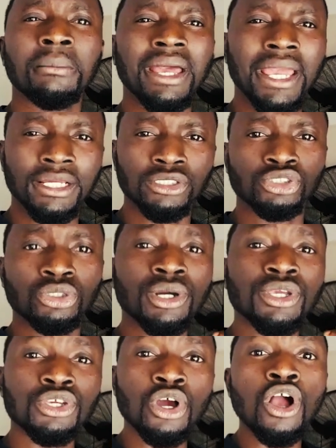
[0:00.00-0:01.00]
enjoy
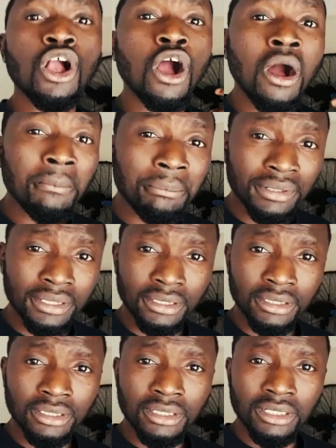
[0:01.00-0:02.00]
your company.
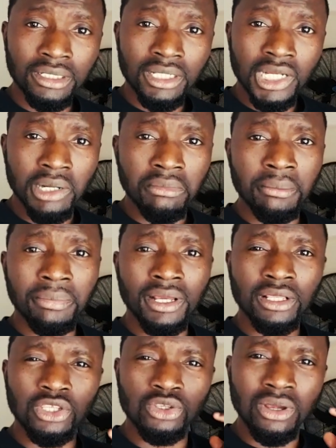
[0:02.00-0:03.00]
Remember,
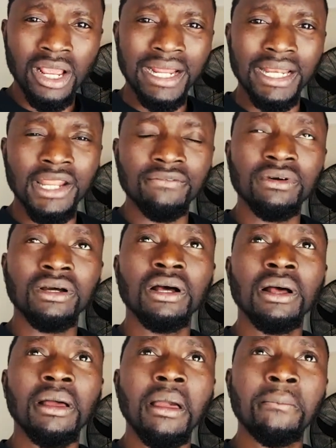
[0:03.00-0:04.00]
you can never
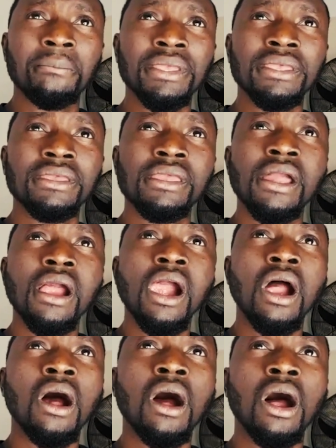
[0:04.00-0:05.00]
be,
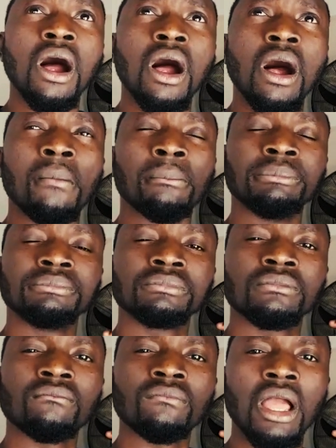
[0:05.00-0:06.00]

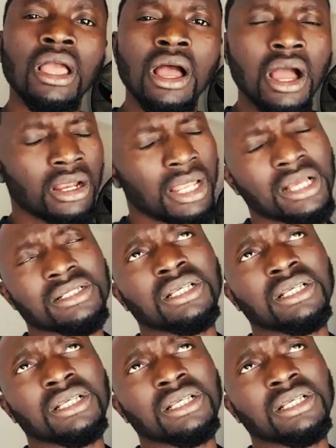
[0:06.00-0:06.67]
you